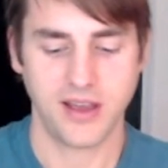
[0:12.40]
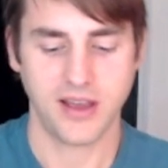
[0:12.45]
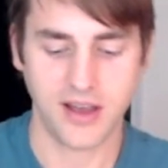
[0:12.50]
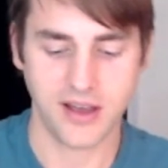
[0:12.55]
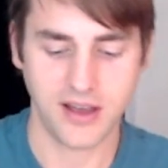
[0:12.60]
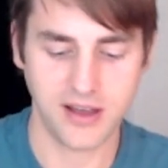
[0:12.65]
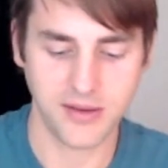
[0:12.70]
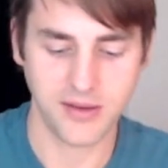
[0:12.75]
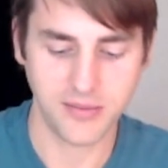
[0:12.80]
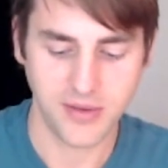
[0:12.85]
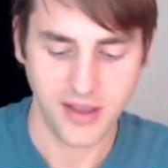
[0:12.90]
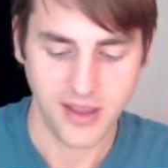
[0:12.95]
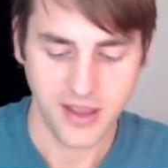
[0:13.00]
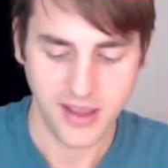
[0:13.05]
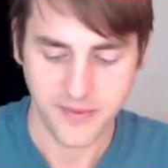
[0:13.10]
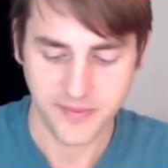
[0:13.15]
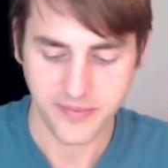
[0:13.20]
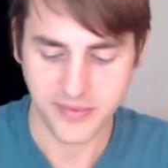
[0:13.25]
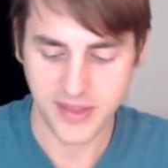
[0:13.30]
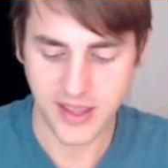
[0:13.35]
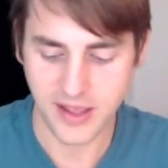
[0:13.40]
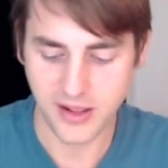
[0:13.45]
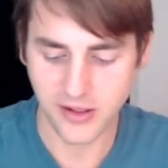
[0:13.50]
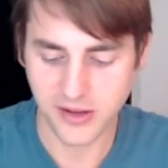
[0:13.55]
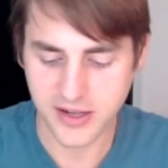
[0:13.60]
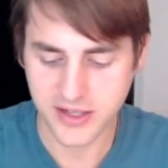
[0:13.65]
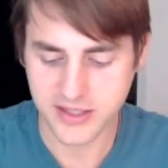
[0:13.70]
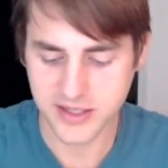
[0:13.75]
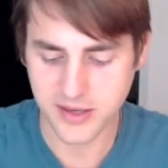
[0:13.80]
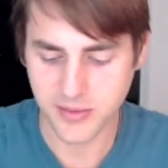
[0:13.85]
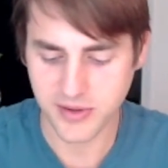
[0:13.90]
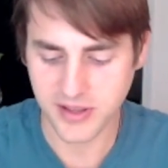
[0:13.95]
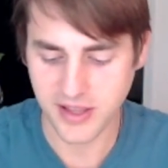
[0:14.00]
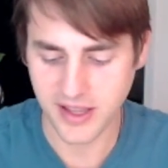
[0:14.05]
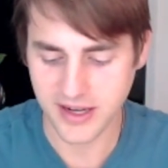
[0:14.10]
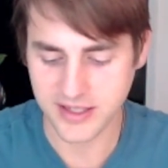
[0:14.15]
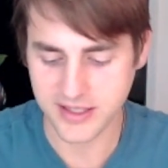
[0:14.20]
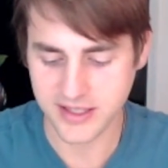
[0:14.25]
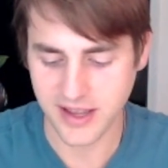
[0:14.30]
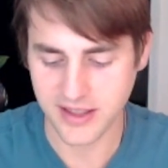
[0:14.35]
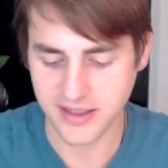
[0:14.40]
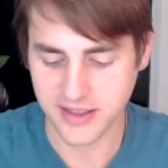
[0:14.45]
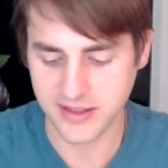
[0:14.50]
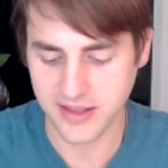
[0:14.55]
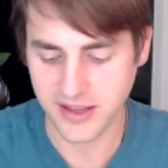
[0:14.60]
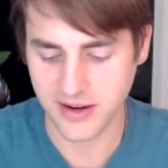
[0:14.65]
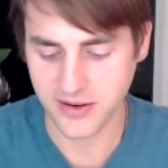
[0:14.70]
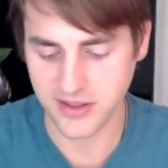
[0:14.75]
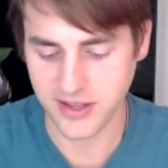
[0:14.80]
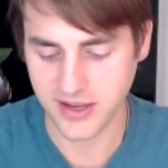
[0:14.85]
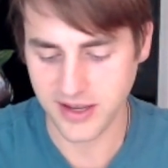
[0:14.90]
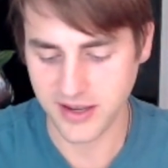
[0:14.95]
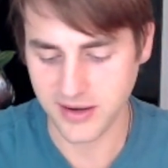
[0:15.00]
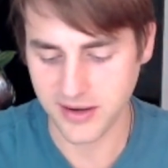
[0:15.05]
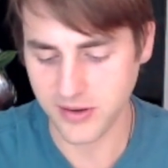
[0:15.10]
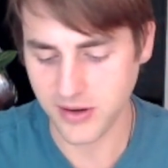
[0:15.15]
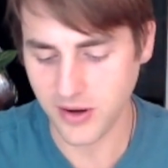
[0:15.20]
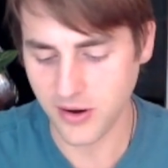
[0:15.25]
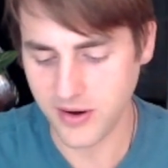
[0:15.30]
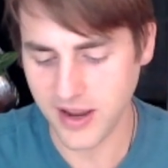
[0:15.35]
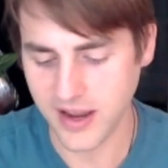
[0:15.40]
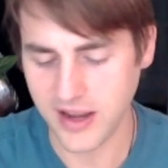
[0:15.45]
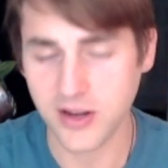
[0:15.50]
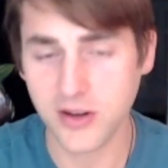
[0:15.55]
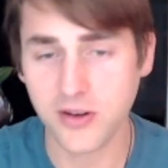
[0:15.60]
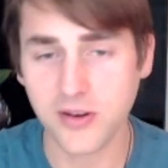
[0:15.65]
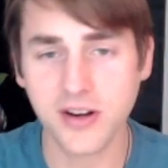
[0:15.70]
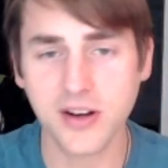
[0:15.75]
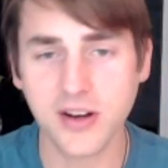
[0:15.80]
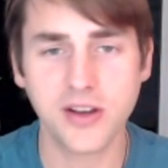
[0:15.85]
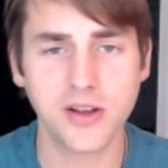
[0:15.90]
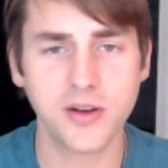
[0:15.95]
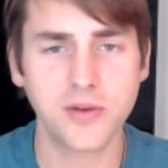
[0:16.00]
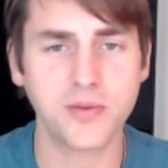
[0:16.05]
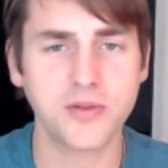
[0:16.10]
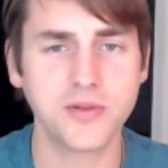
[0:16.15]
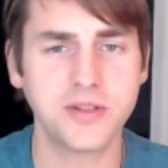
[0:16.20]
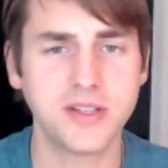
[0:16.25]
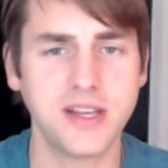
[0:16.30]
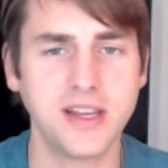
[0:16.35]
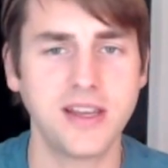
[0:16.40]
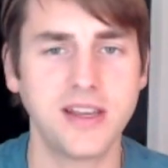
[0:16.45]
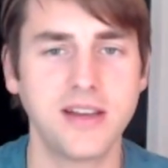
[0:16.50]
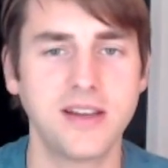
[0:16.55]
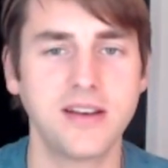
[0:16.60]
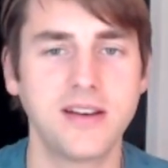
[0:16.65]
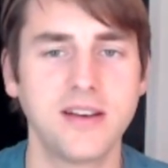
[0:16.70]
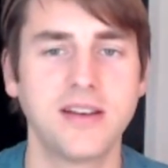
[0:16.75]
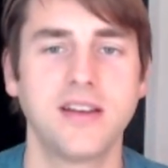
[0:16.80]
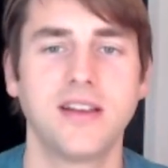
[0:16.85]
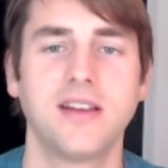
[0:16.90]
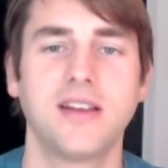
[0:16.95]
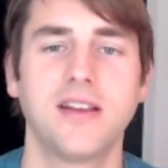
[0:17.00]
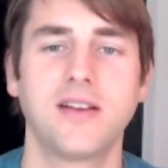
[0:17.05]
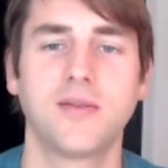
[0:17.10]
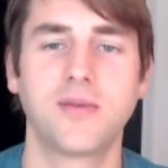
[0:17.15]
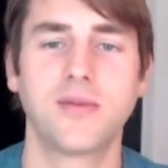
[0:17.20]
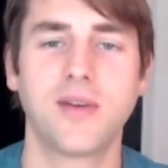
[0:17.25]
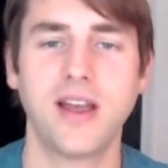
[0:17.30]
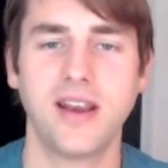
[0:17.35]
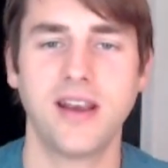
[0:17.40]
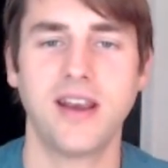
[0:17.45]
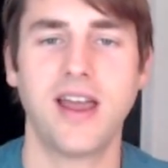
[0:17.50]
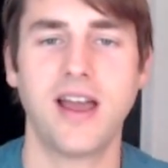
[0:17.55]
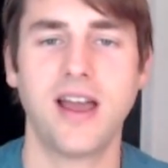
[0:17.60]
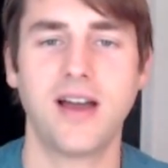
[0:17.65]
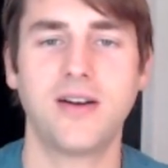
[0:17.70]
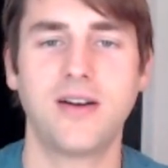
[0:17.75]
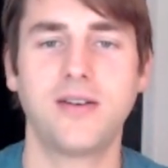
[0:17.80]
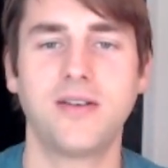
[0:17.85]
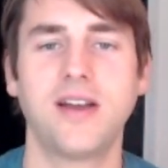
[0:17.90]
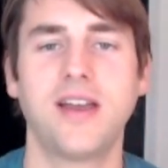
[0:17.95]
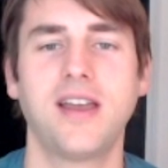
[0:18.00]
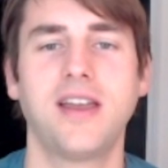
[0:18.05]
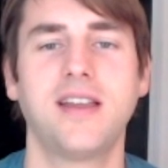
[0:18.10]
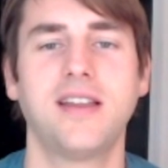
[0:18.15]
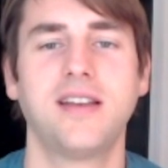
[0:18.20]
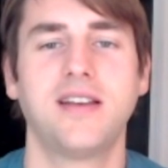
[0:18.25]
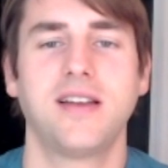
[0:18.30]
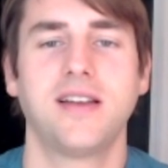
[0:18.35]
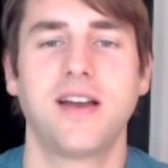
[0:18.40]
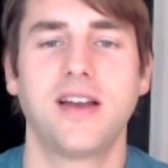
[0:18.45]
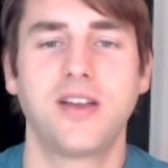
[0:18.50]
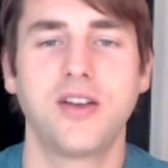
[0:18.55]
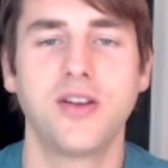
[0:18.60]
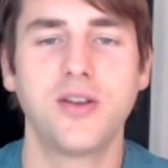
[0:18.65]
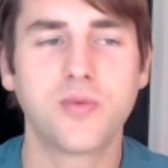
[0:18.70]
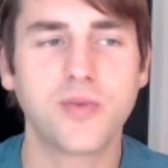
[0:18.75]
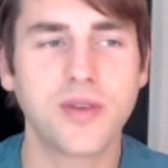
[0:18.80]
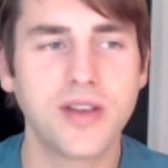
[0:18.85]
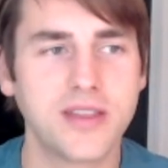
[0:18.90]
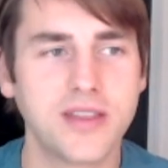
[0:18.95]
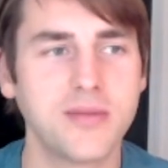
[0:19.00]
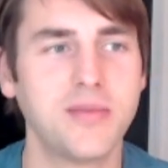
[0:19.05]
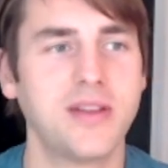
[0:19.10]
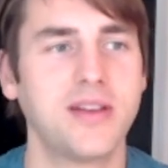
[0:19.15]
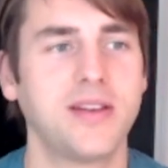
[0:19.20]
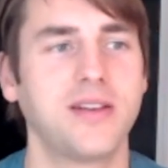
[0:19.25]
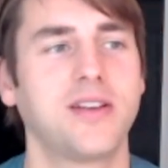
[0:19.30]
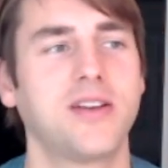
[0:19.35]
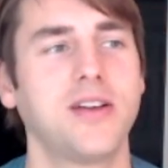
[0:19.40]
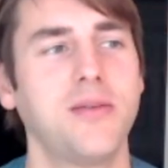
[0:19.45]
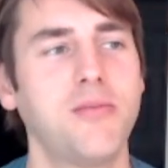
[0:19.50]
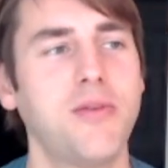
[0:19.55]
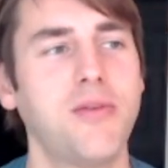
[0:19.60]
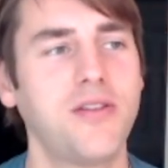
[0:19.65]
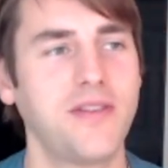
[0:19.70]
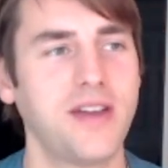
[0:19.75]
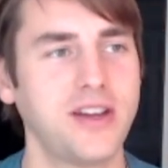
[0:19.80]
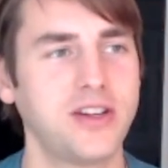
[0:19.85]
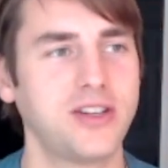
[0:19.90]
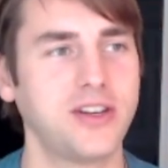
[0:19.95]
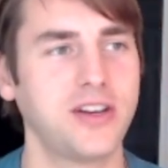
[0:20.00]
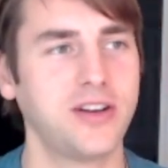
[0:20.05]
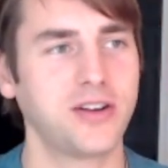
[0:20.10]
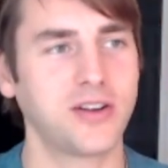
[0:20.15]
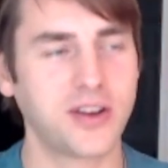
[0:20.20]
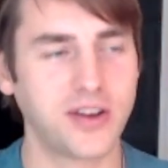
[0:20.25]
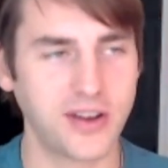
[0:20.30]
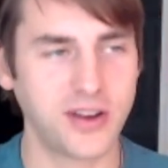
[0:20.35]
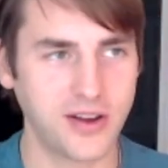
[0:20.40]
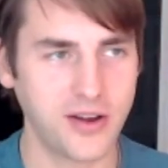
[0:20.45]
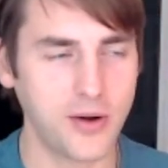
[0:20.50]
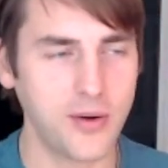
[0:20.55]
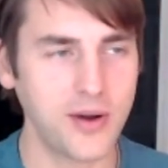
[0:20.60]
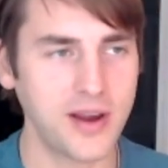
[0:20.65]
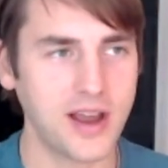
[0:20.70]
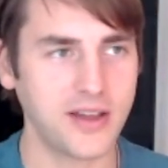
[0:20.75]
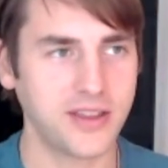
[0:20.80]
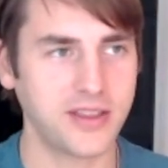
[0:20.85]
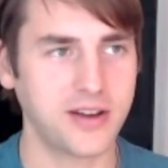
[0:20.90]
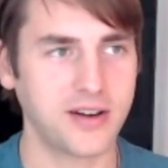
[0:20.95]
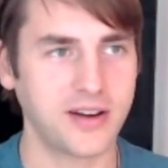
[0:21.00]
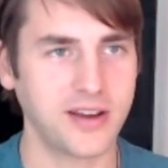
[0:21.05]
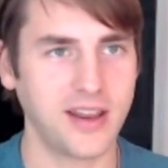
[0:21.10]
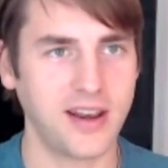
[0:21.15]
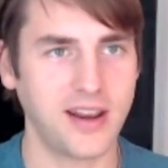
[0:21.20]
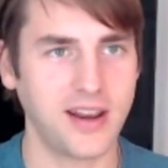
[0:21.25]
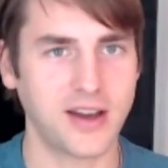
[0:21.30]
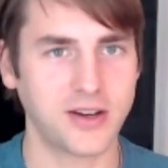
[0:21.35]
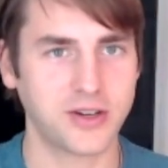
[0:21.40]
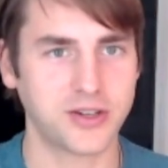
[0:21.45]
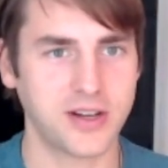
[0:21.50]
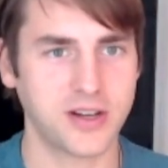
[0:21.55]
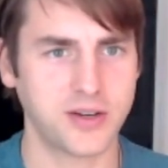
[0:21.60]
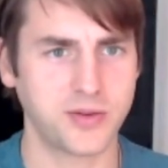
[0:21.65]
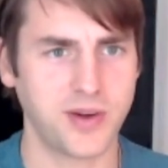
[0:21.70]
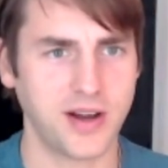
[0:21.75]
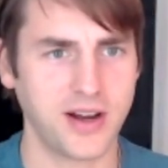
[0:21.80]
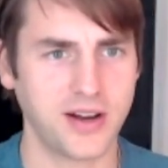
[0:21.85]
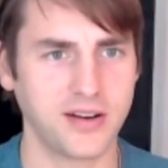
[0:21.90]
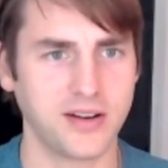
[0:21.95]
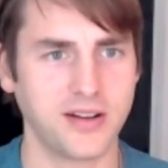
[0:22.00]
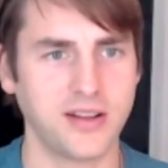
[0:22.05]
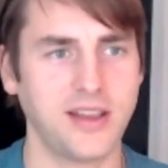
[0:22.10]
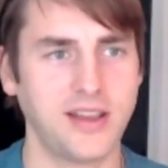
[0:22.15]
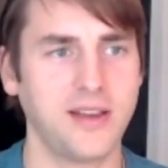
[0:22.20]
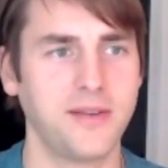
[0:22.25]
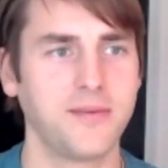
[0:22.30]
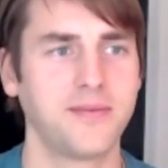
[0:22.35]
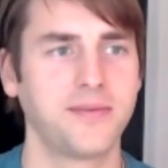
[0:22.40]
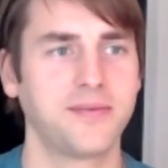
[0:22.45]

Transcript: um, they look at someone like seth and they're thinking okay you're in a good routine right now and a good rhythm and good motivation and you're going out there and getting exercise regularly